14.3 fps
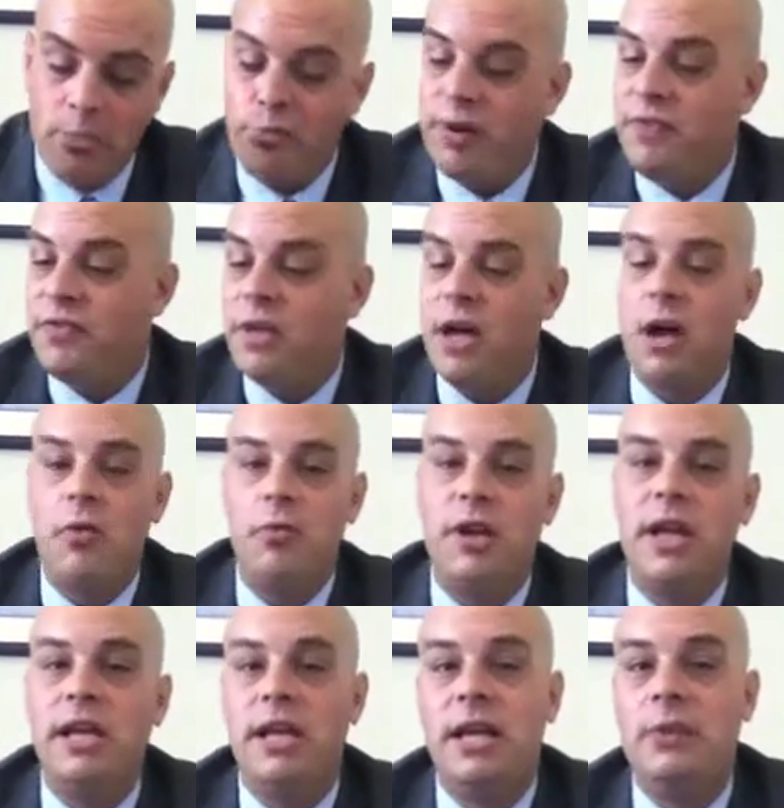Briefly, I'll
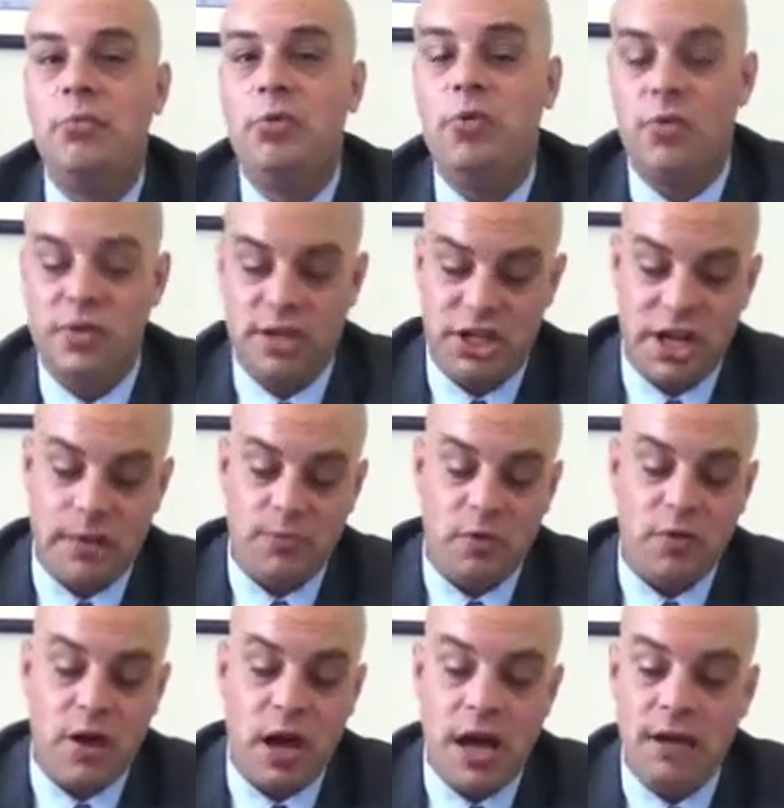read Hebrews
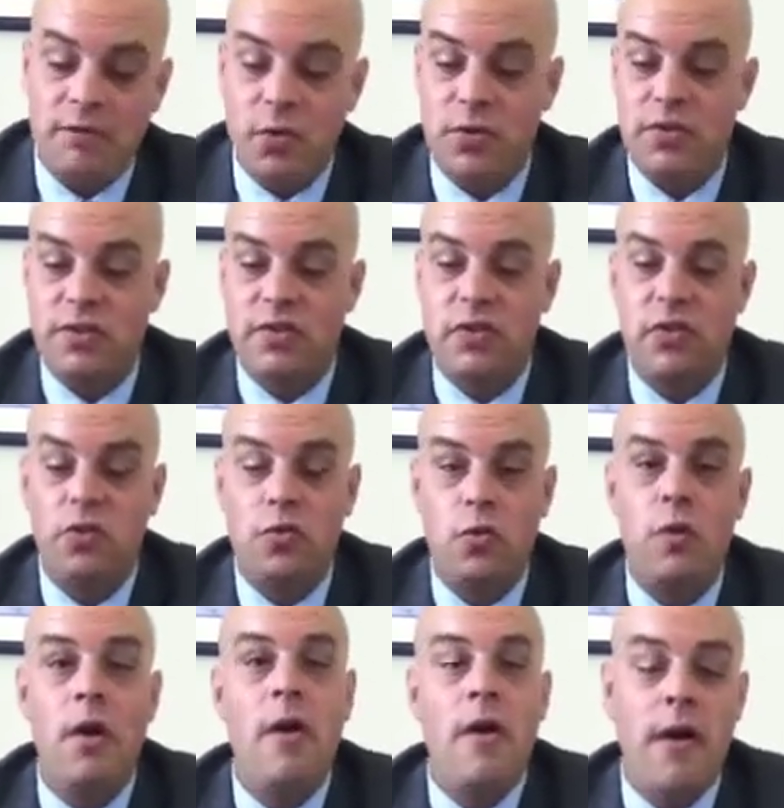chapter 9 verse 2,